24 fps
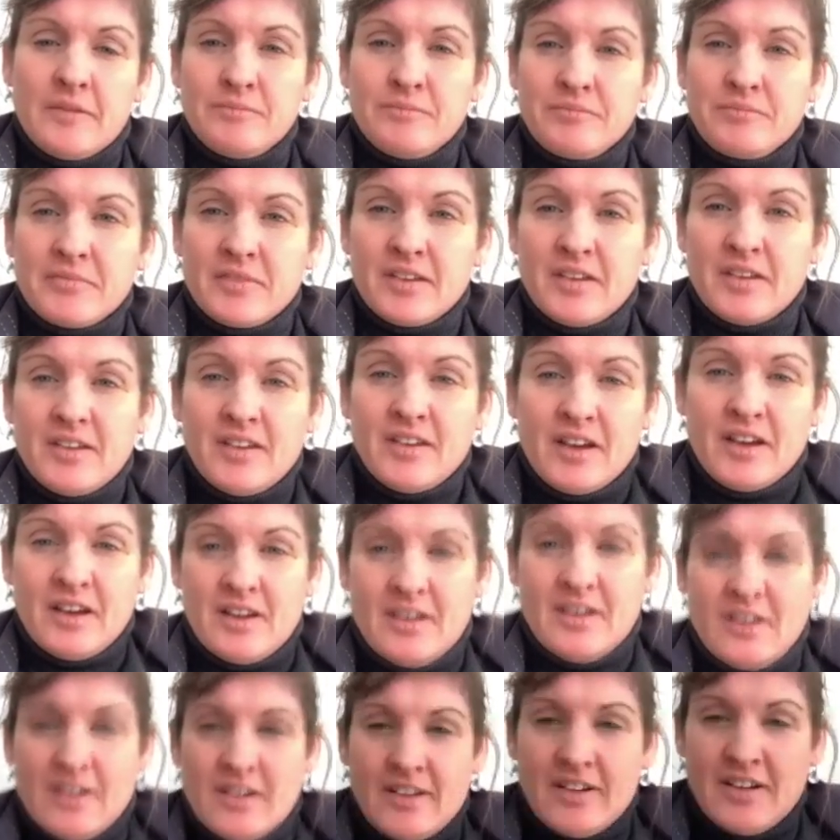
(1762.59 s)

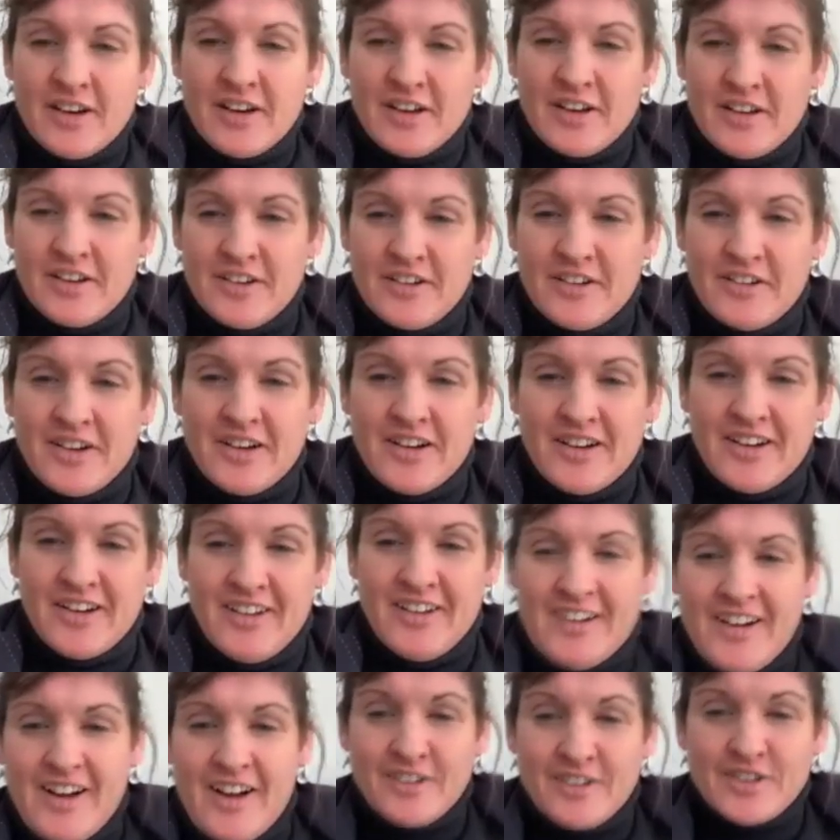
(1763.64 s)
I'm going to,
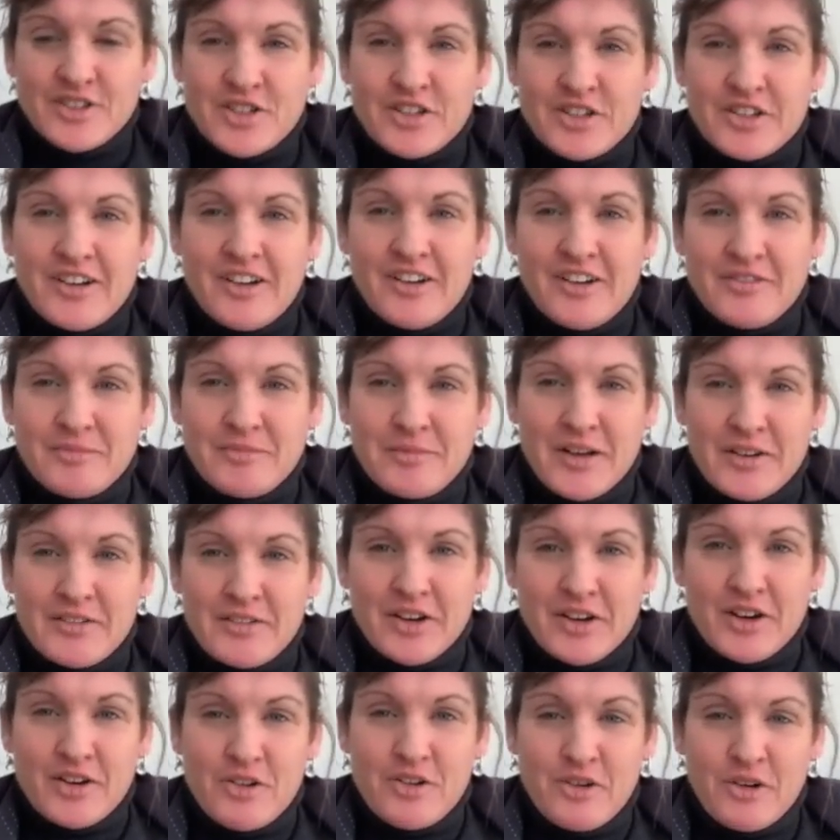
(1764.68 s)
I'll turn off my
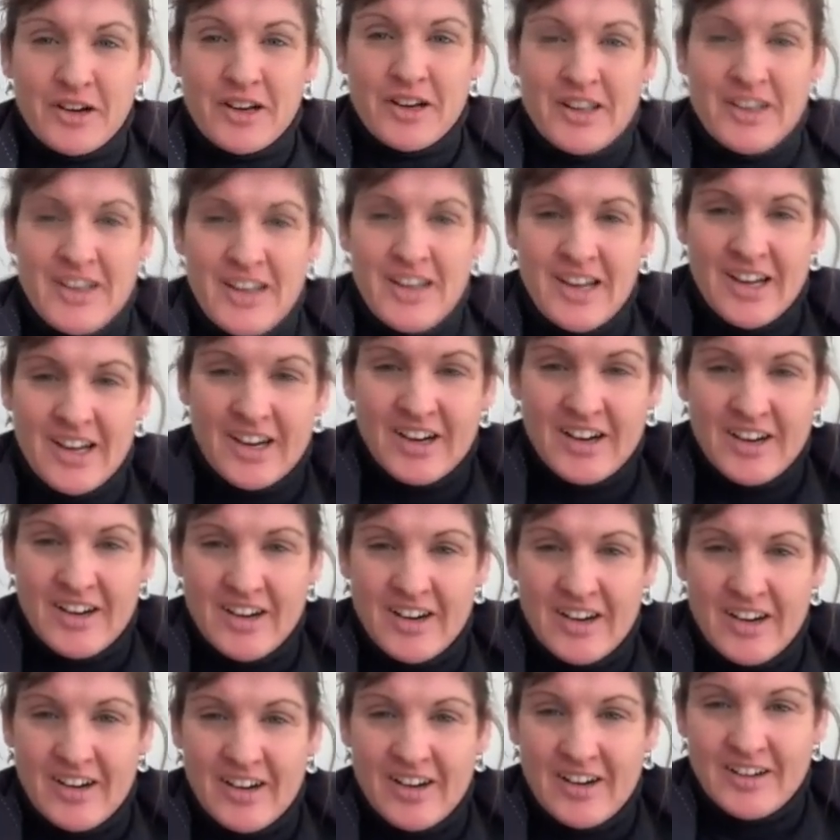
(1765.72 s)
recording
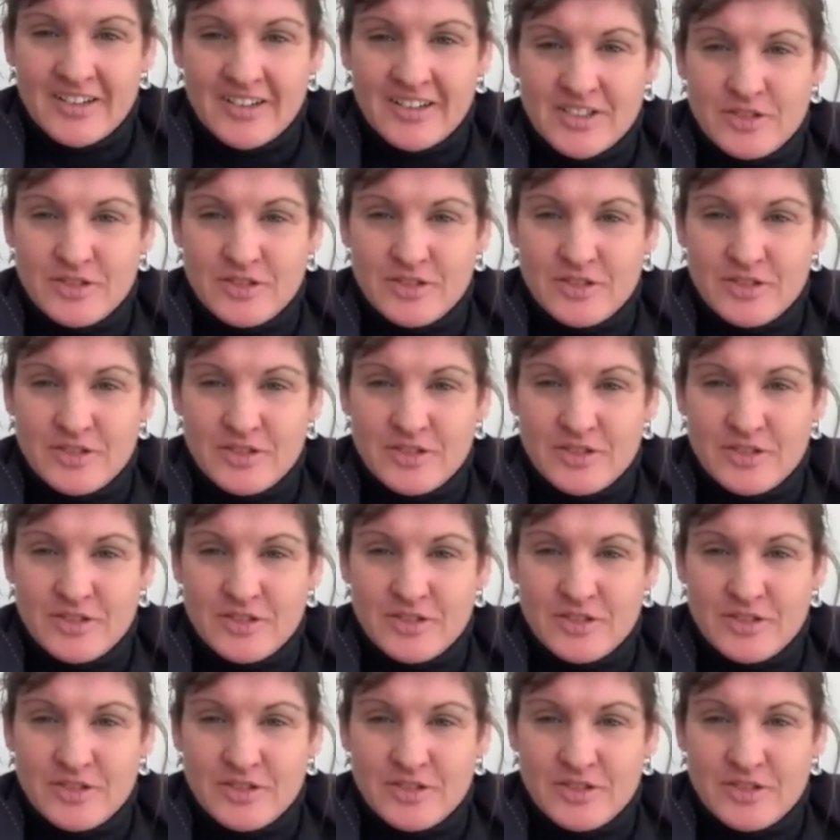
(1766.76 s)
here.